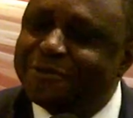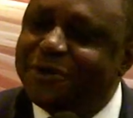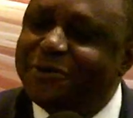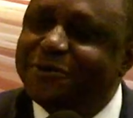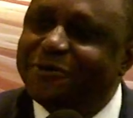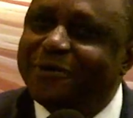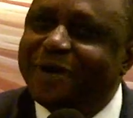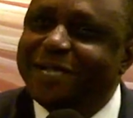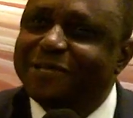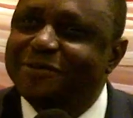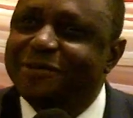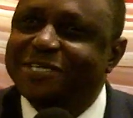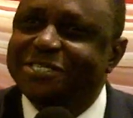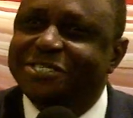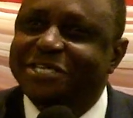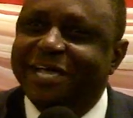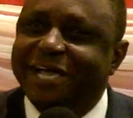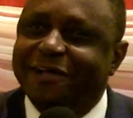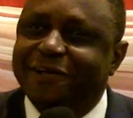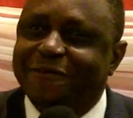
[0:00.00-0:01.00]
going to write you a
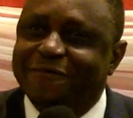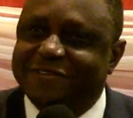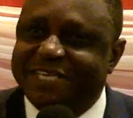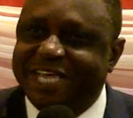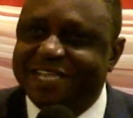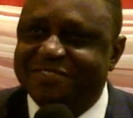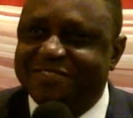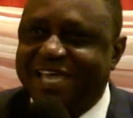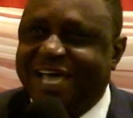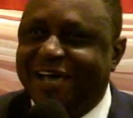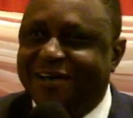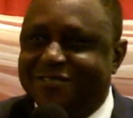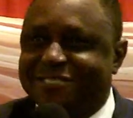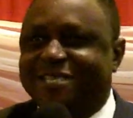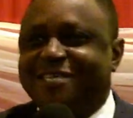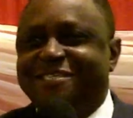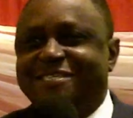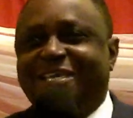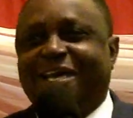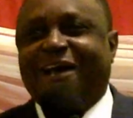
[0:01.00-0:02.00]
check of
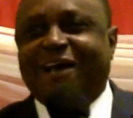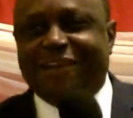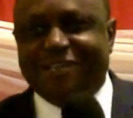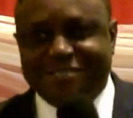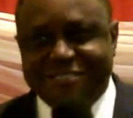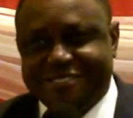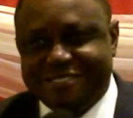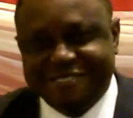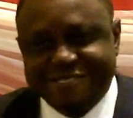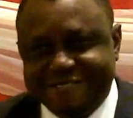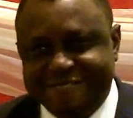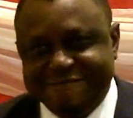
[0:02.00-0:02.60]
$10,000.